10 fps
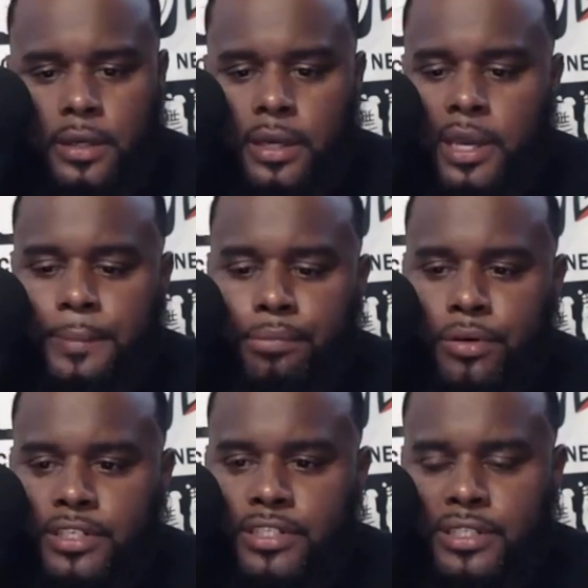in
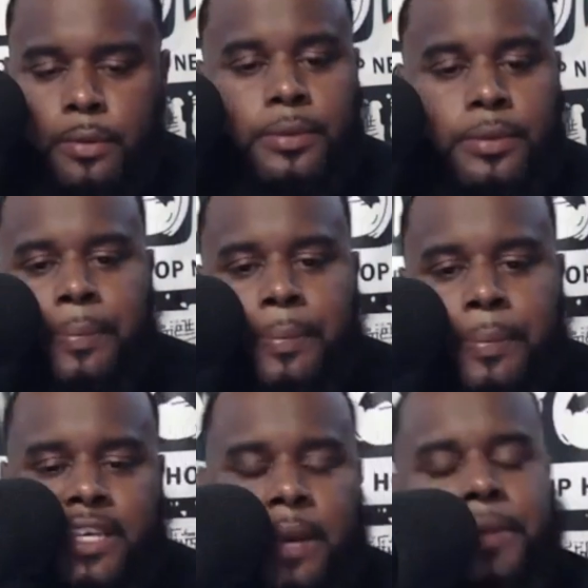prison. But with that being
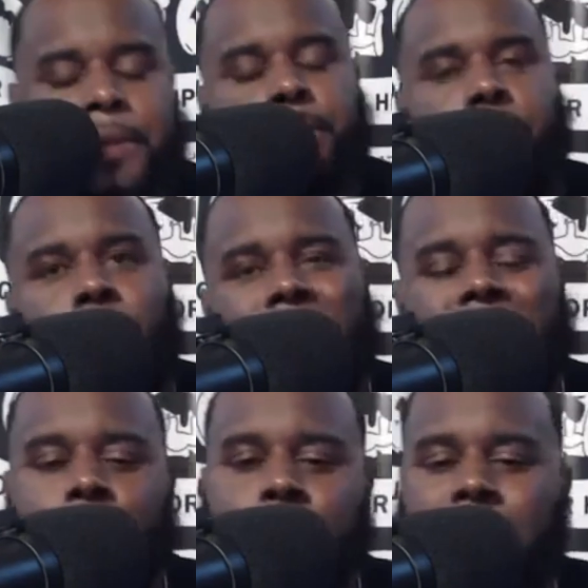said, man, it's your boy Oga
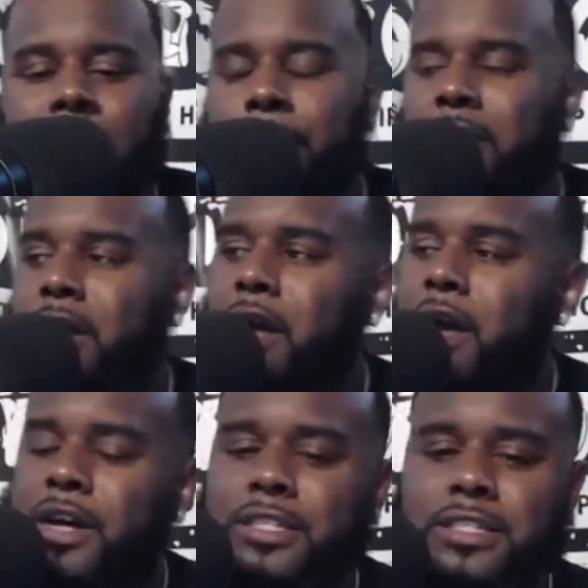Hip Hop
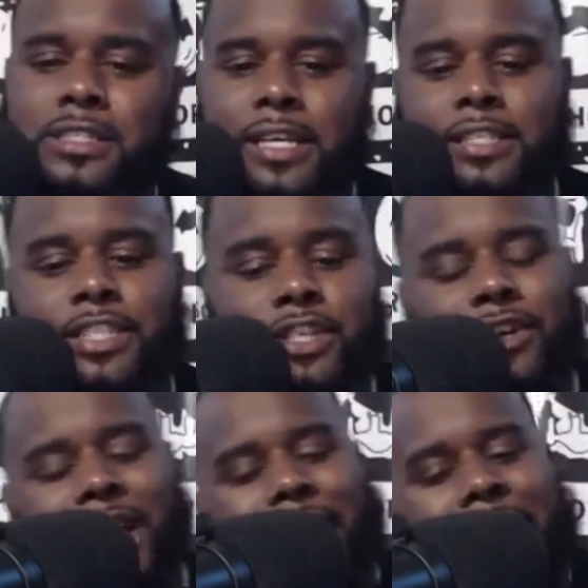Uncensored
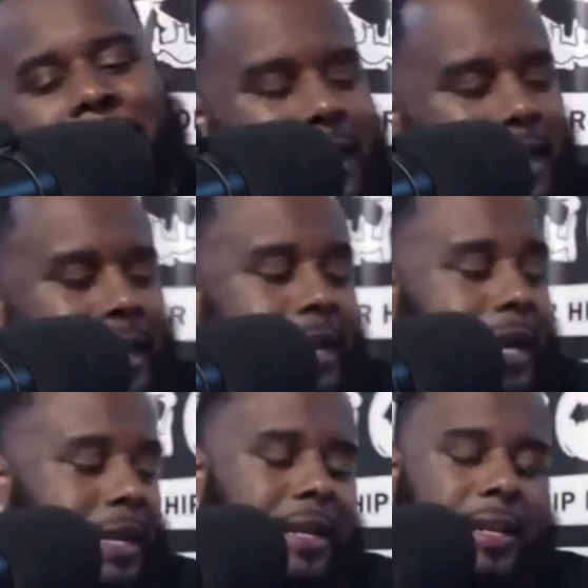Inc.
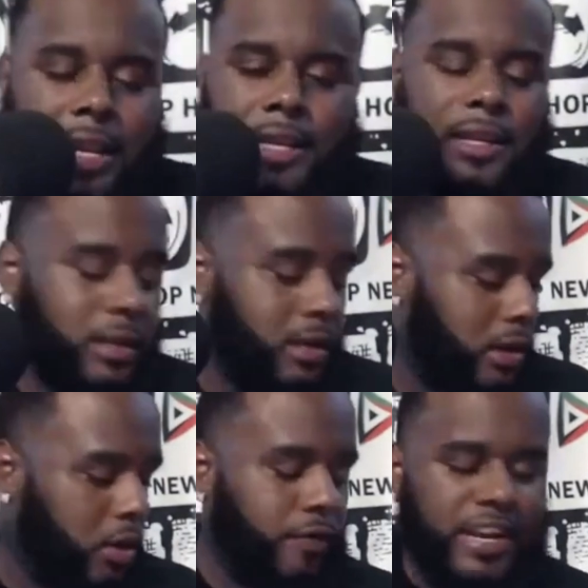Getting it in
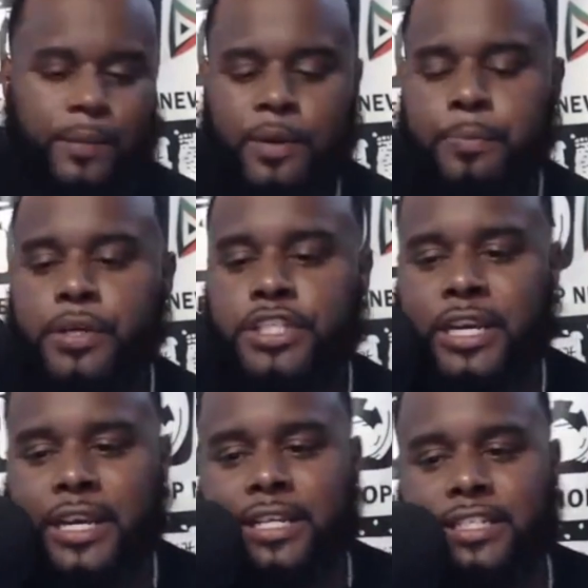over here. We
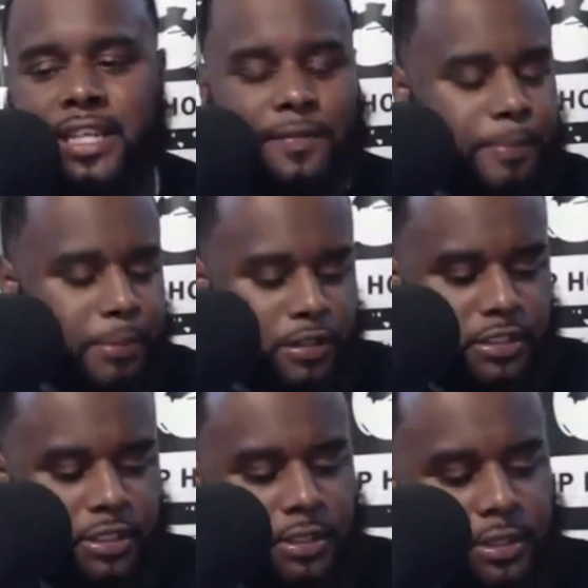appreciate each and every
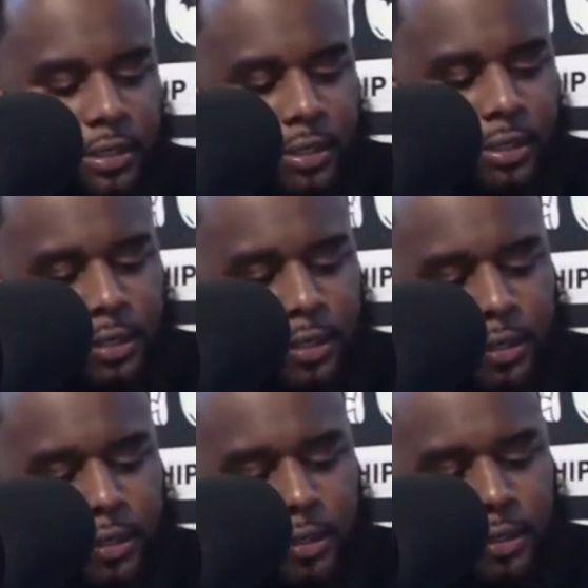person
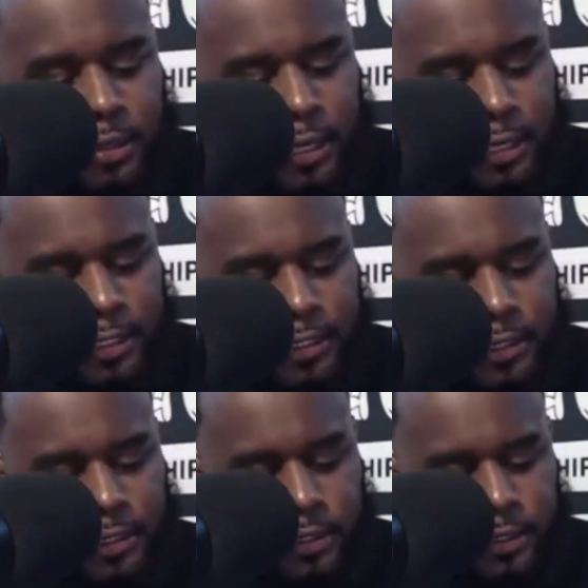that
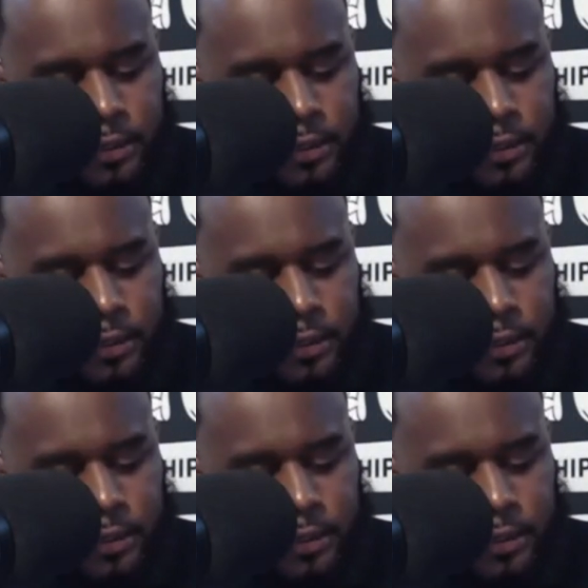listens